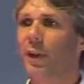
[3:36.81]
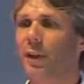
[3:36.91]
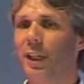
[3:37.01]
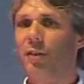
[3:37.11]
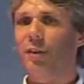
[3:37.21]

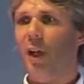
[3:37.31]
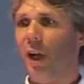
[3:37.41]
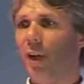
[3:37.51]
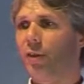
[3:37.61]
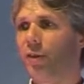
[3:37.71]
these
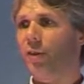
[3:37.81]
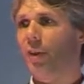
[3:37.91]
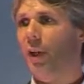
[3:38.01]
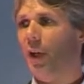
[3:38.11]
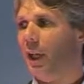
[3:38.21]
tasks
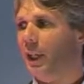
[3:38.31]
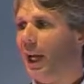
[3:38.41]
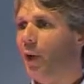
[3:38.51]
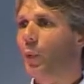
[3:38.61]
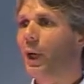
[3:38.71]
and
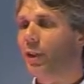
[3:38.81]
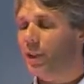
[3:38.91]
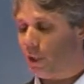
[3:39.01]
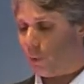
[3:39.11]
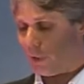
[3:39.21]
how we're going to
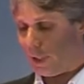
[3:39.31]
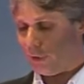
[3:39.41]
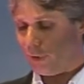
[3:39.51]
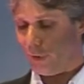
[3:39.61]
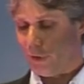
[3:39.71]
do
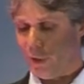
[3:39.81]
things,